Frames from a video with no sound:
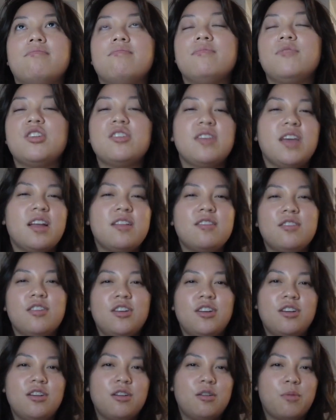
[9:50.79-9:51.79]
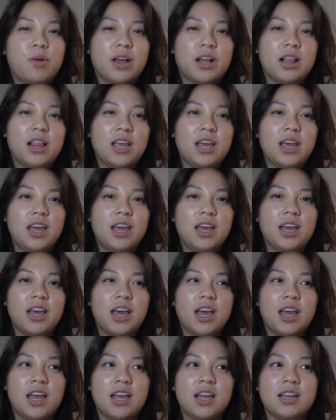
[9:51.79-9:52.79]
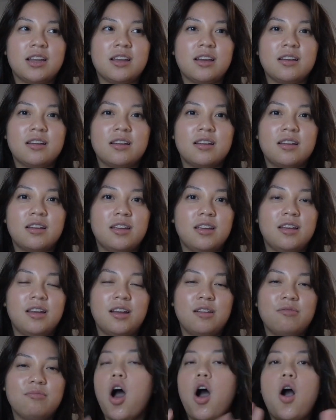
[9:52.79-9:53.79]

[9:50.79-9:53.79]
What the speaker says: Just answer quickly, and you know.